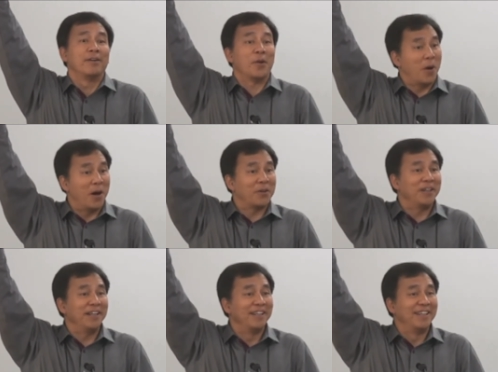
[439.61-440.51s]
your
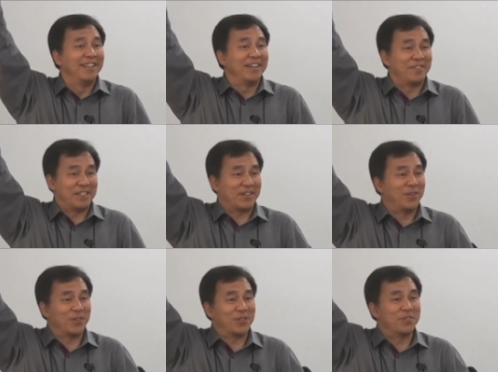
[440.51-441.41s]
Honor, if it's a
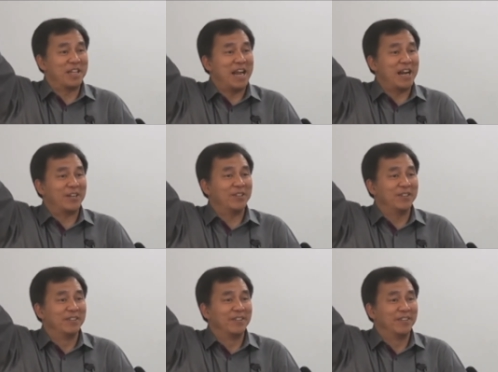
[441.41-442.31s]
courtroom
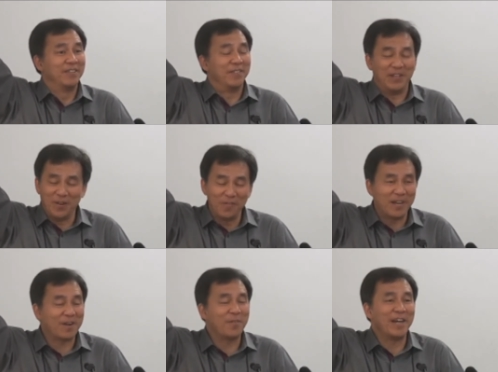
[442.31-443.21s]
scenario, we know
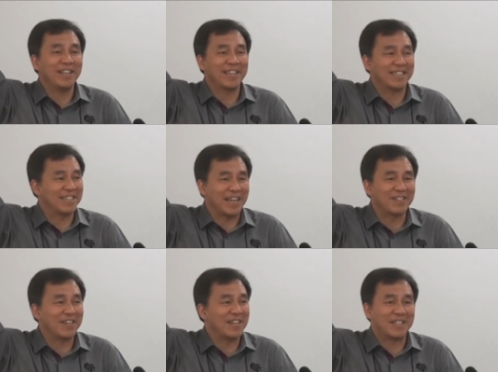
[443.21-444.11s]
very well that
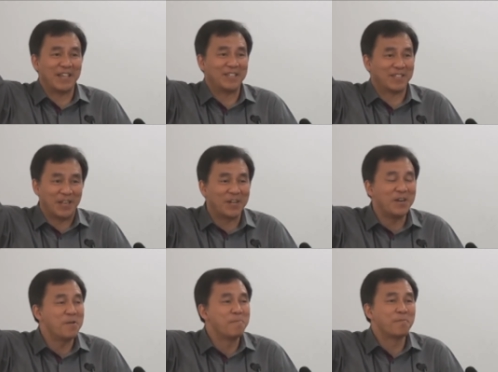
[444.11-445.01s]
Cedric is a
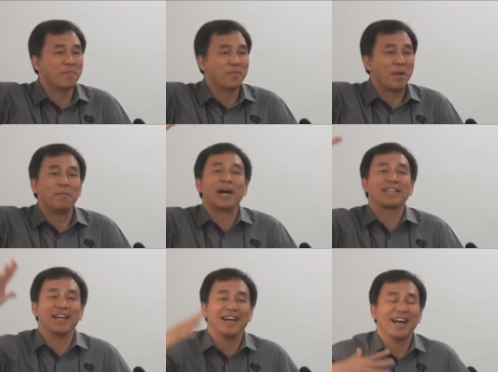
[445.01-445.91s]
sinner,
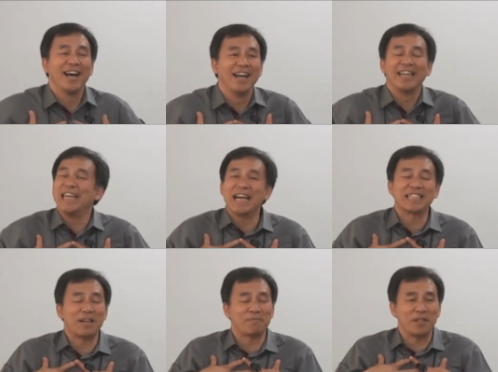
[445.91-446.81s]
but he
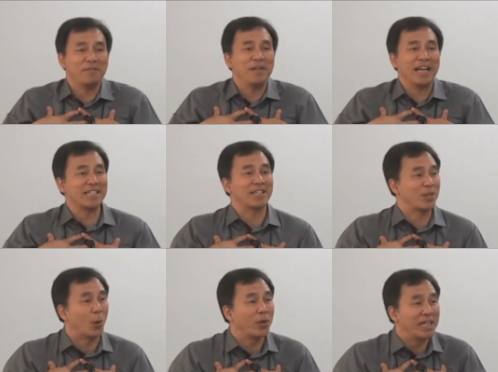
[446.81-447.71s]
accepted me as
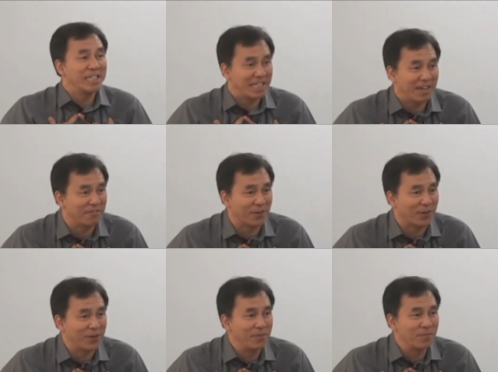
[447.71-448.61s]
his Lord and
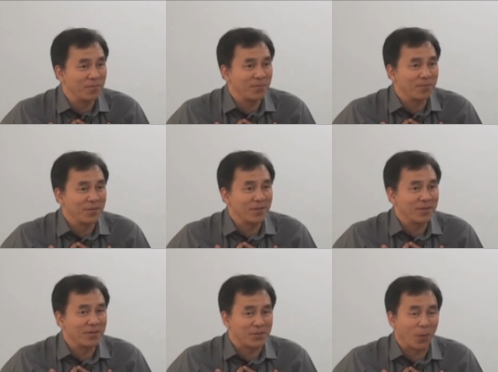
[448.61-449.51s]
Savior.
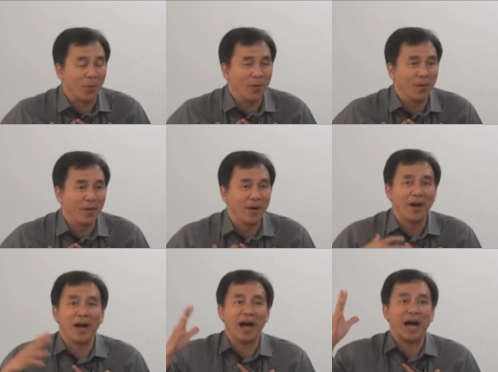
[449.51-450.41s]
So
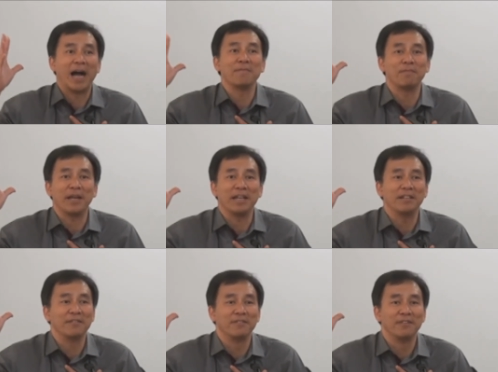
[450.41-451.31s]
I
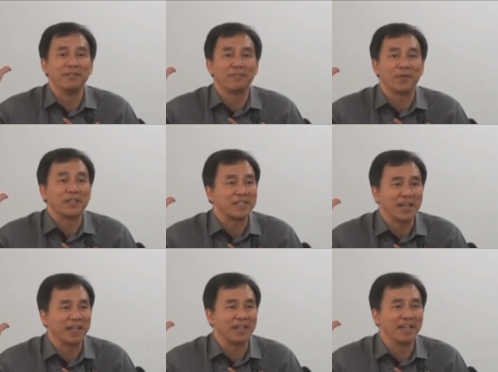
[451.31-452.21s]
paid for his sin.